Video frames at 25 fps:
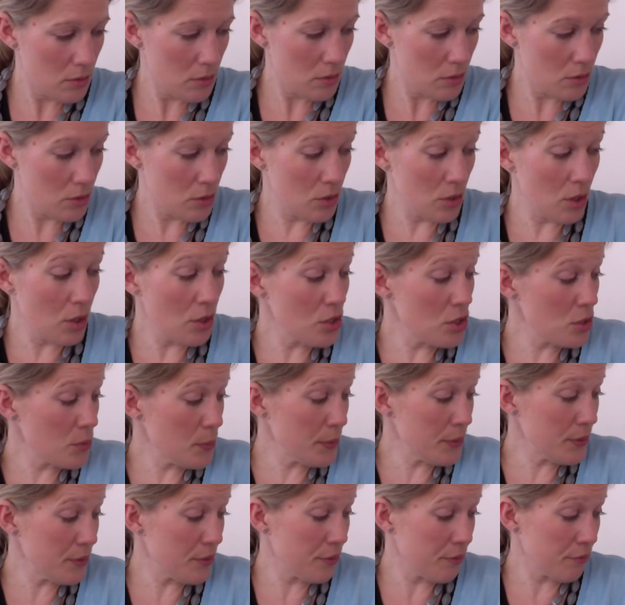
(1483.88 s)
So those were
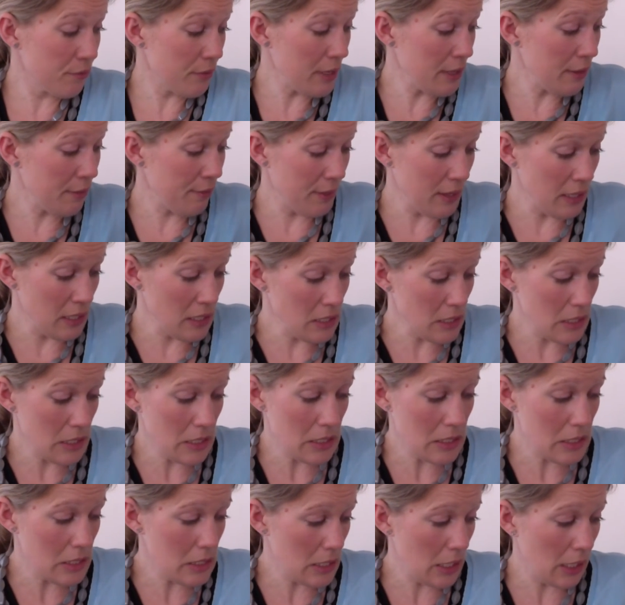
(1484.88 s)
the 3
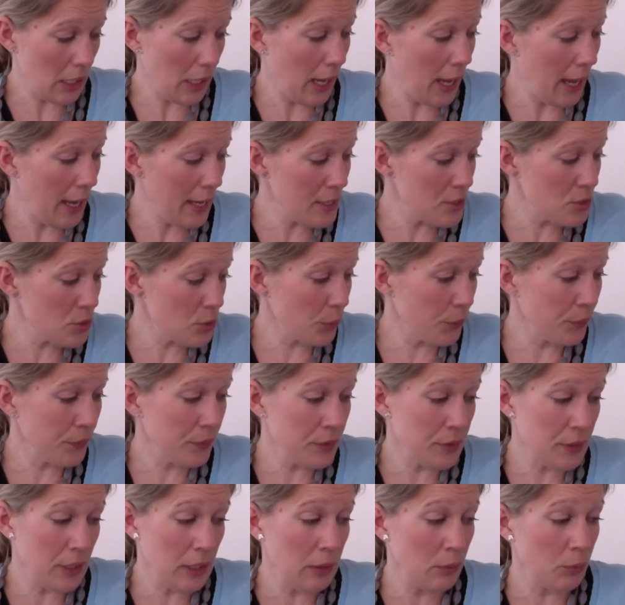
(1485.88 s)
things that I had on the
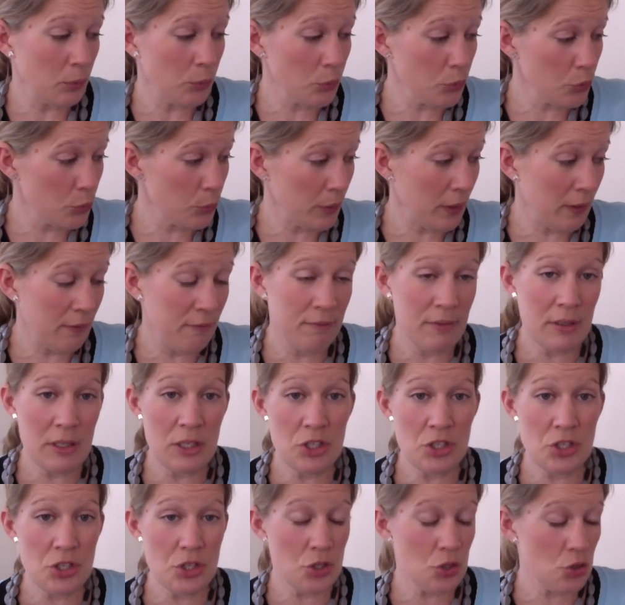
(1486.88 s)
needles when I
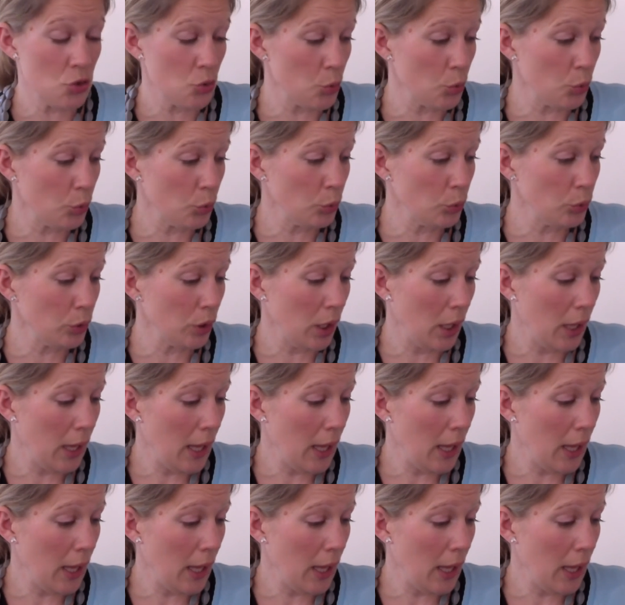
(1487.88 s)
finished a shawl,